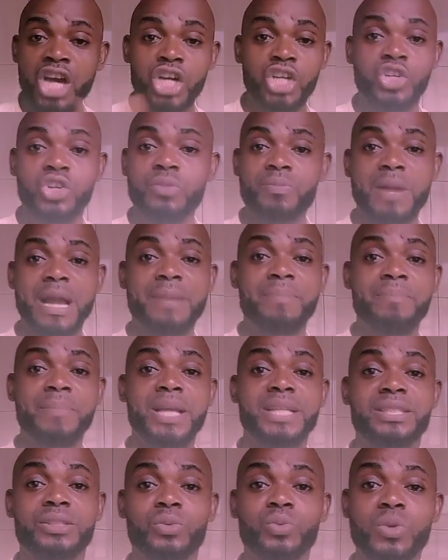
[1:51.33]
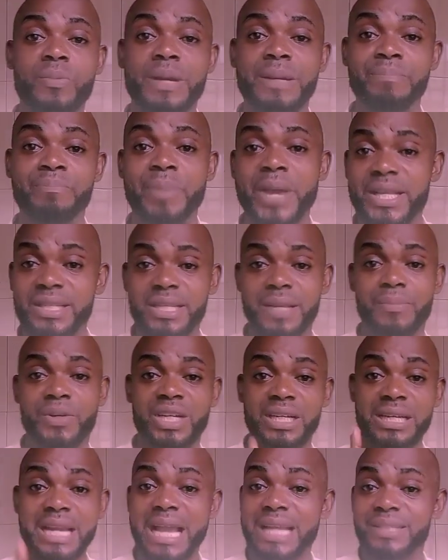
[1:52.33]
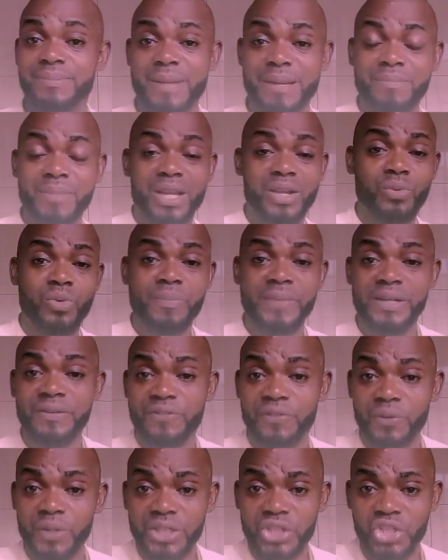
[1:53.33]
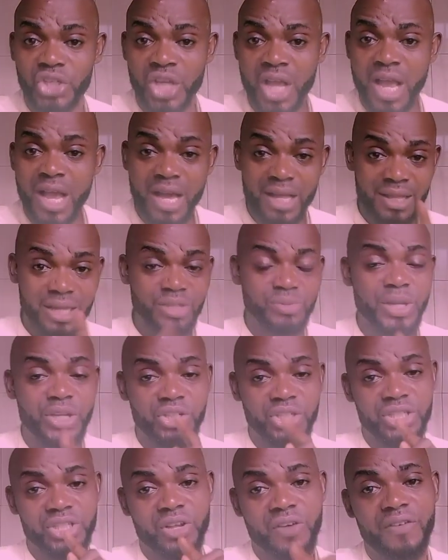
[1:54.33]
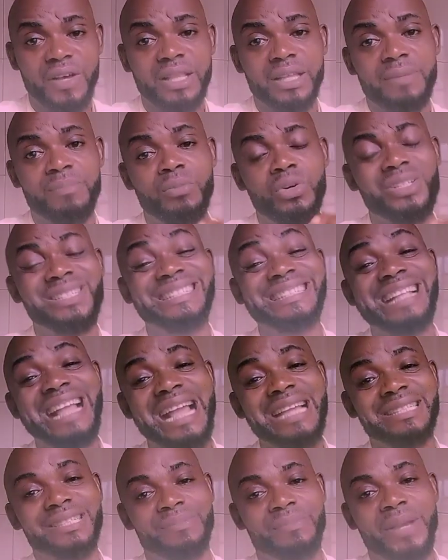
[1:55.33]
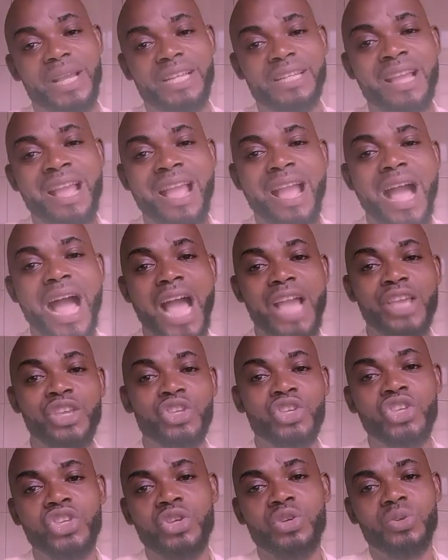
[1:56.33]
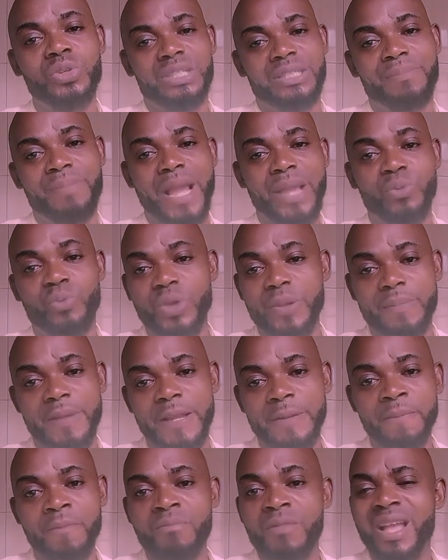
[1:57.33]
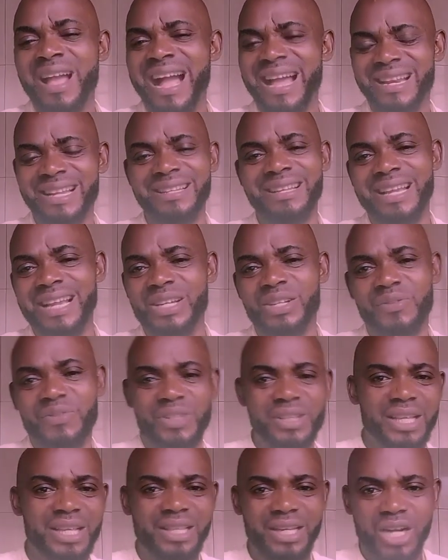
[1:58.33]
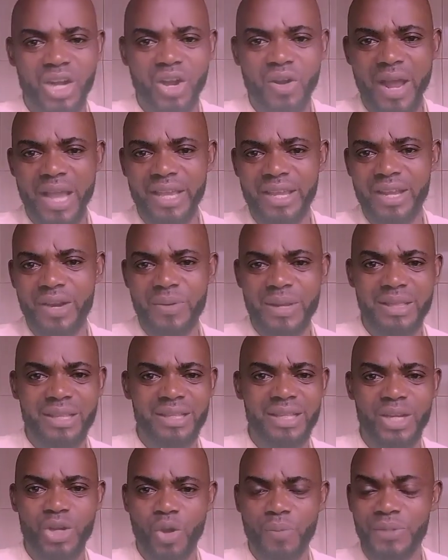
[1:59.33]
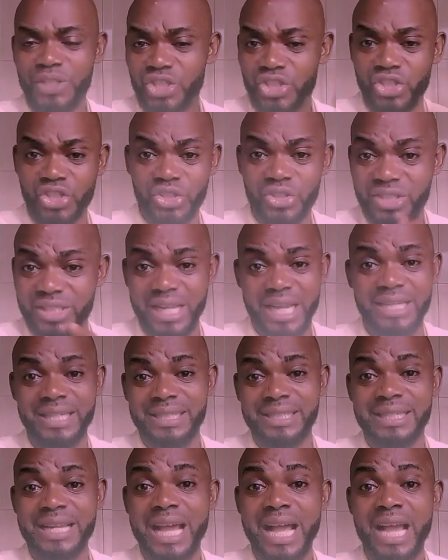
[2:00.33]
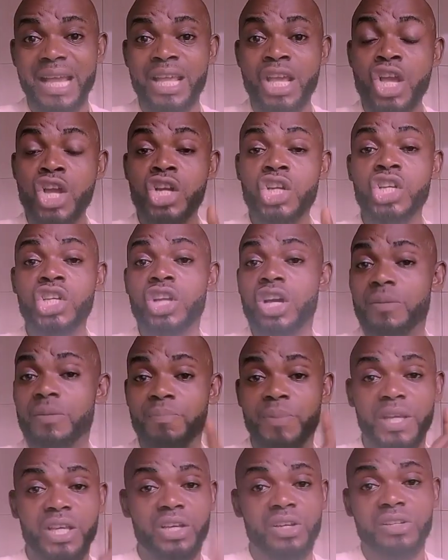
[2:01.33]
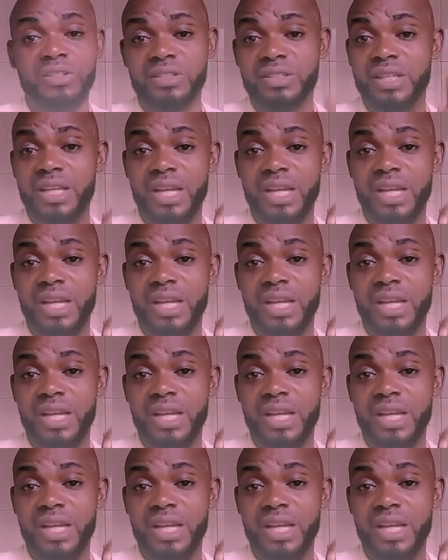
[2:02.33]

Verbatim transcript: A good man makes a woman better, but a nice man makes a woman foolish, and that's why you discover that most nice men are used by women, and at the end of the day, they cry here and there, they commit suicide and die not because they